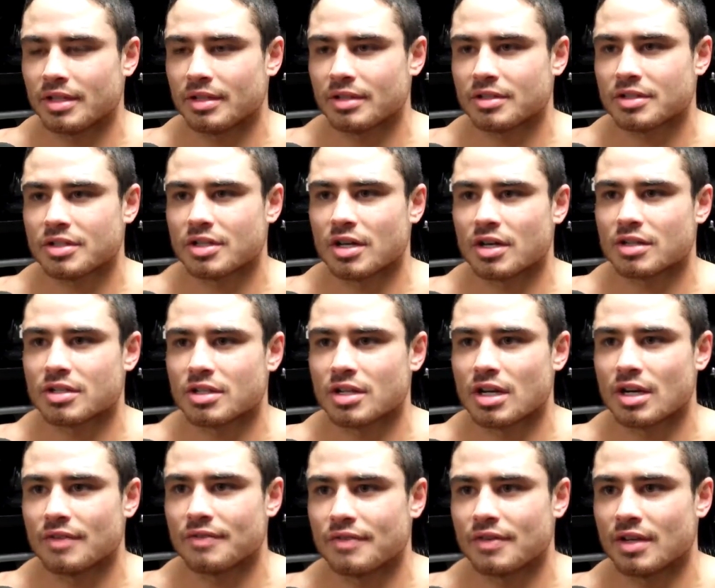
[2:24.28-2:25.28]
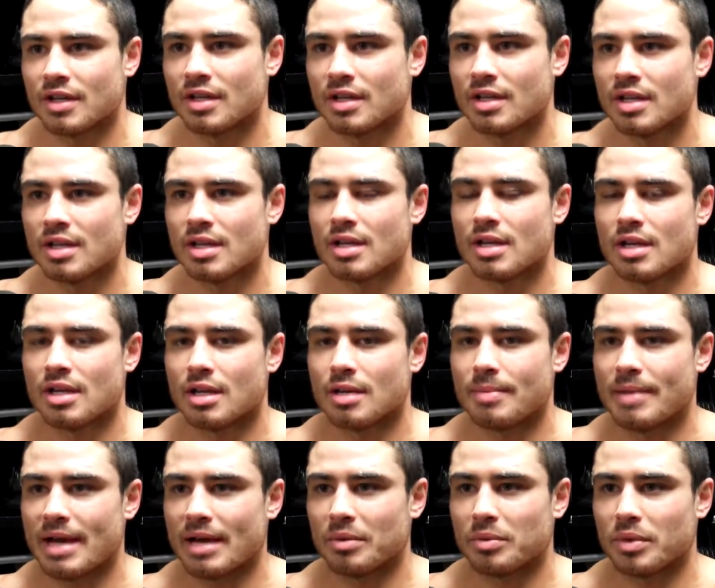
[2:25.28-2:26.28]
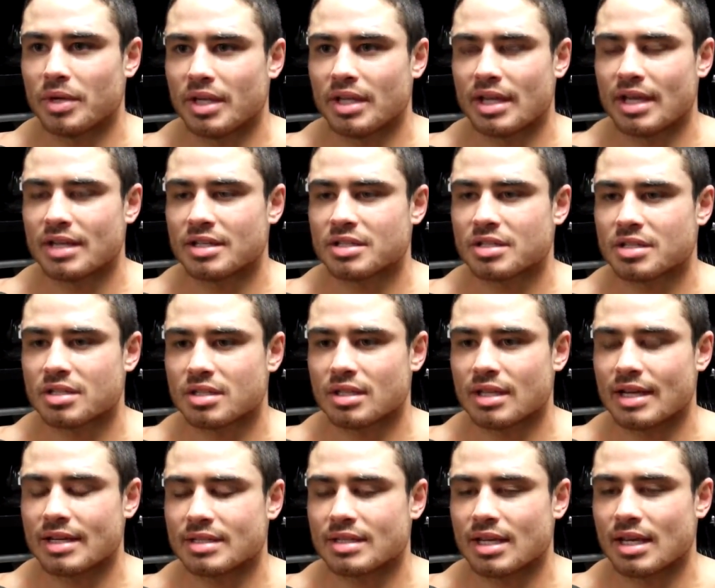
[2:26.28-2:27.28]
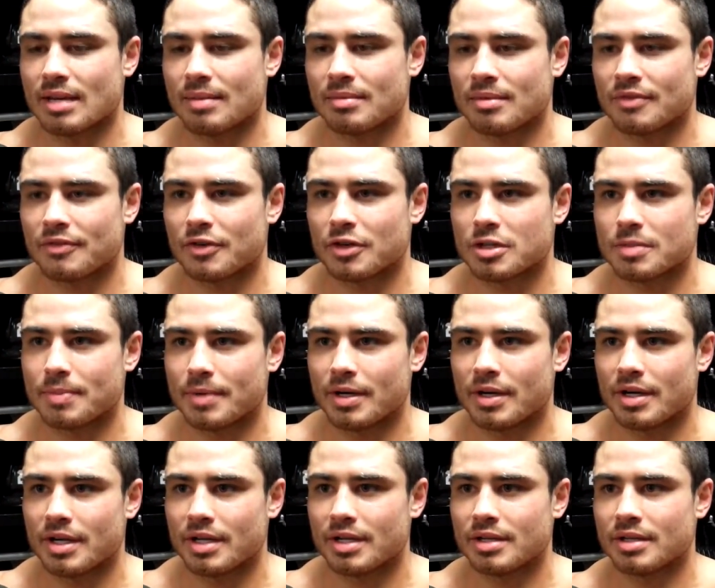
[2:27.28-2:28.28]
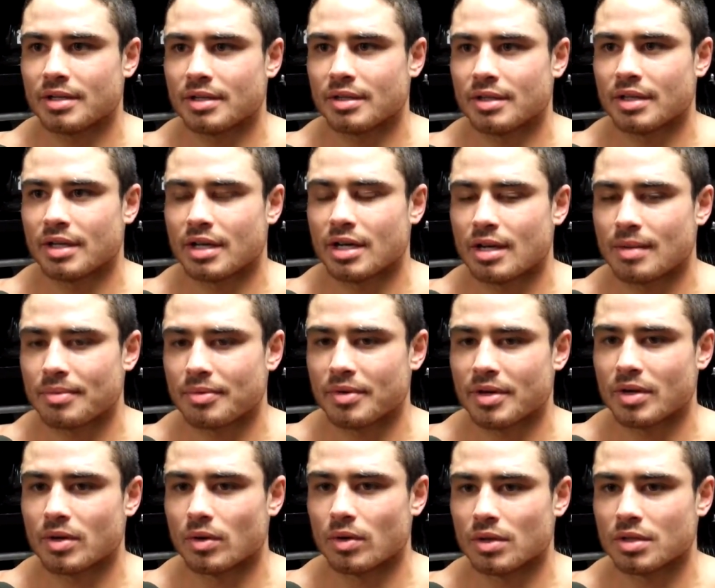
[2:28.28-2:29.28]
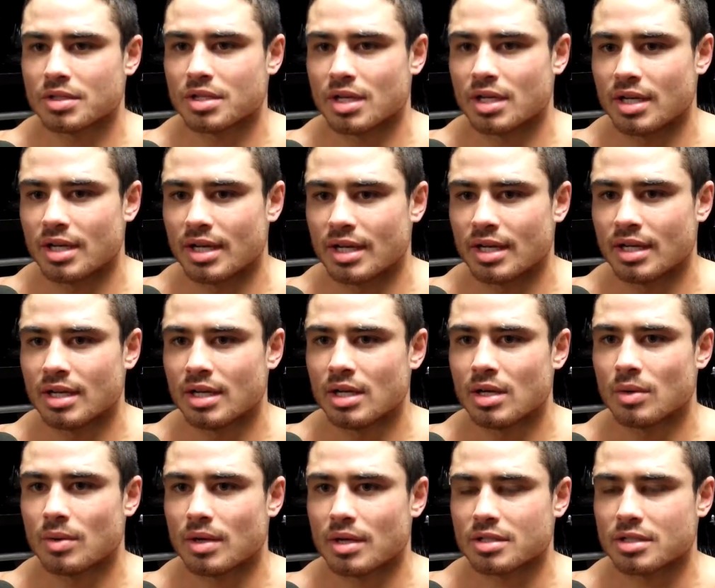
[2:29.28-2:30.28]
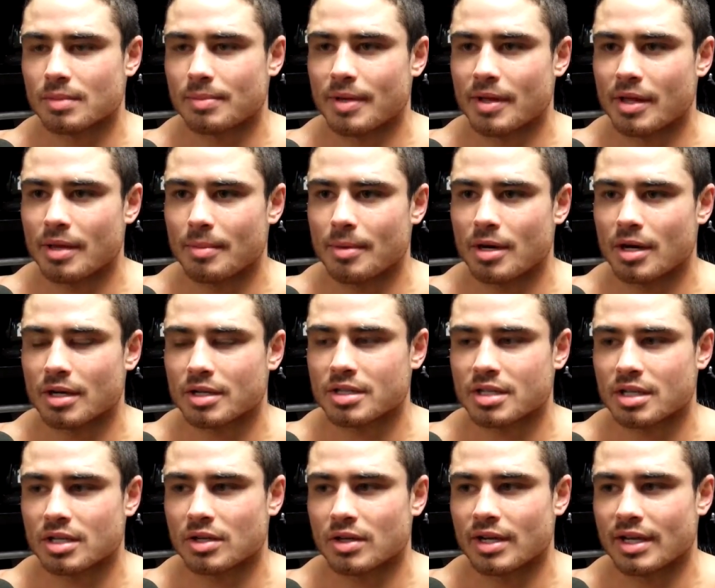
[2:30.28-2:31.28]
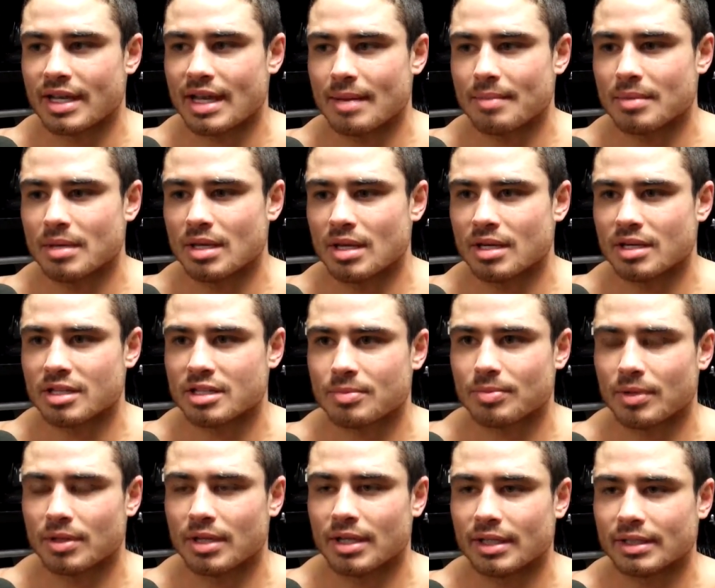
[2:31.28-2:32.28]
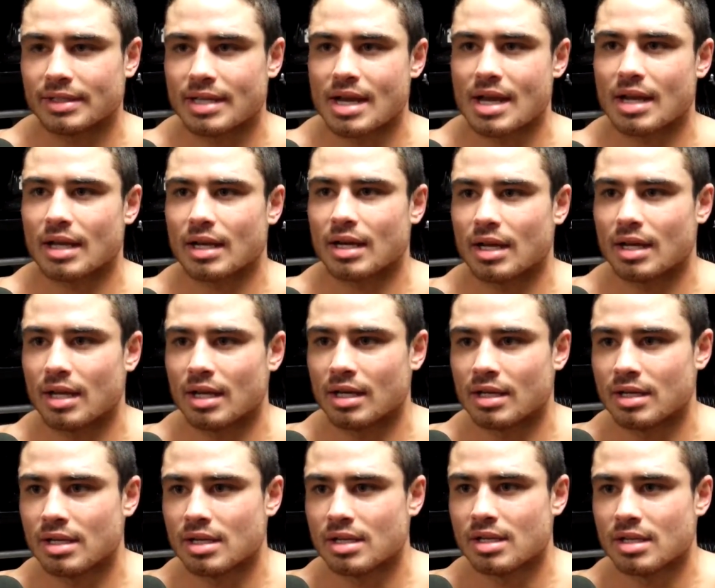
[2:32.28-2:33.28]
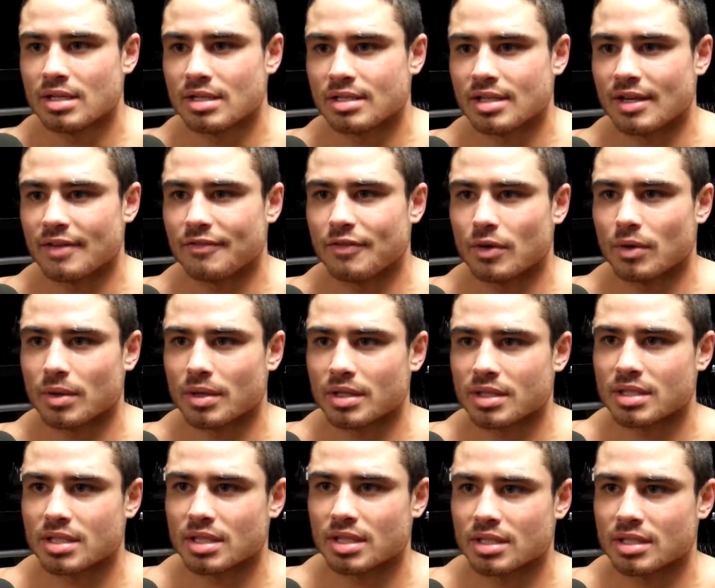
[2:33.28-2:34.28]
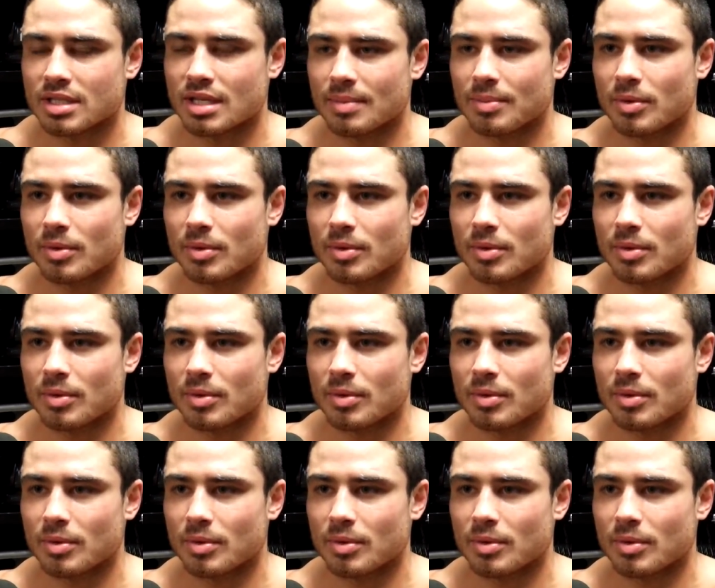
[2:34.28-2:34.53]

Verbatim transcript: and it started us off uh, in a bad way last last game in the first period. They got up three goals on uh, when I was in the penalty box, and you know I can't be undisciplined like that. I gotta stay focused and stay